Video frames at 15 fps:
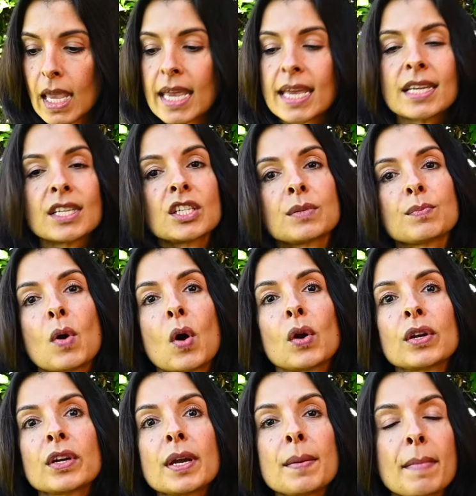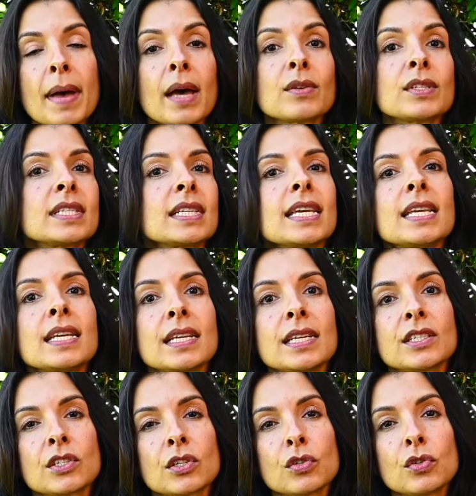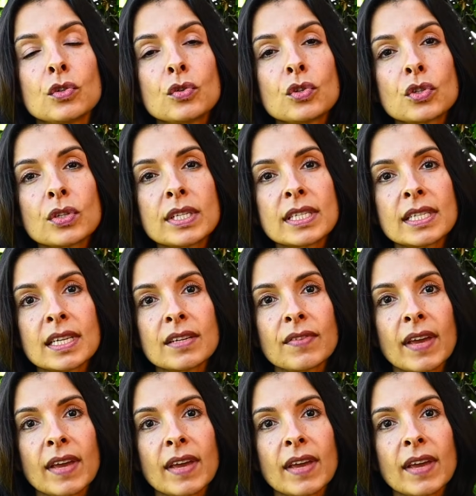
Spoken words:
In smaller amounts, it is nutritive